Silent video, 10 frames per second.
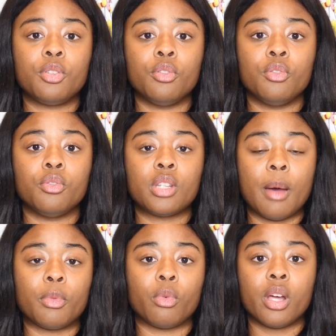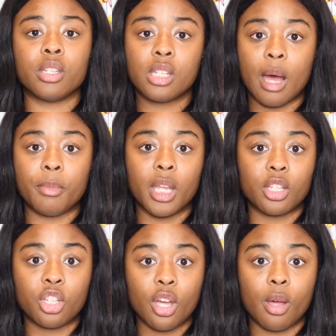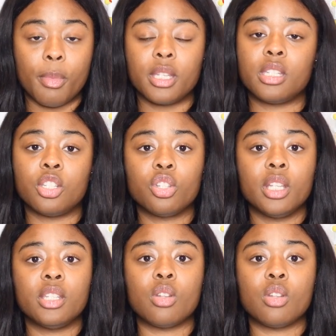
to stop the run, stop Nick Chubb, essentially.